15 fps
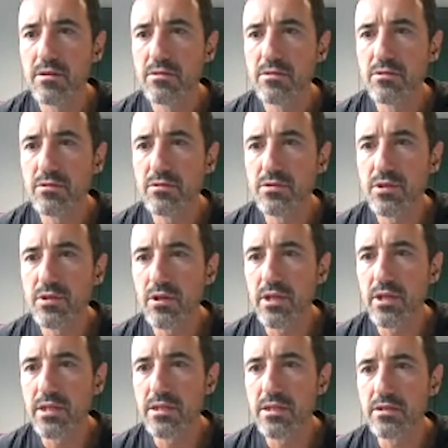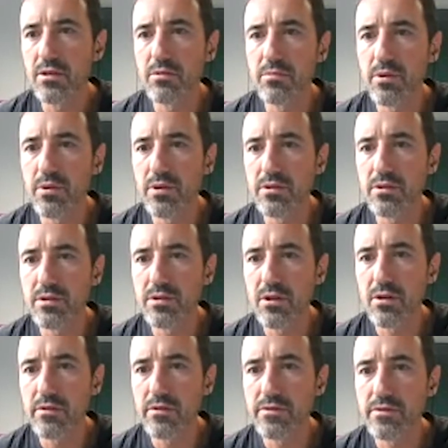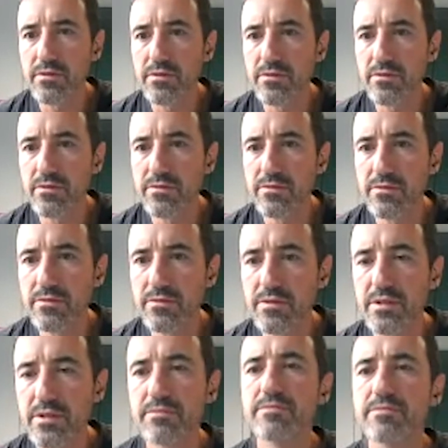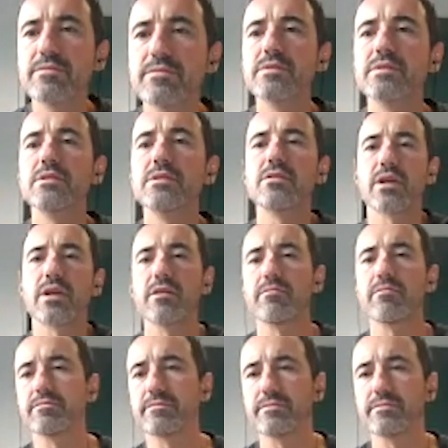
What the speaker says: to the connected component of V. Okay,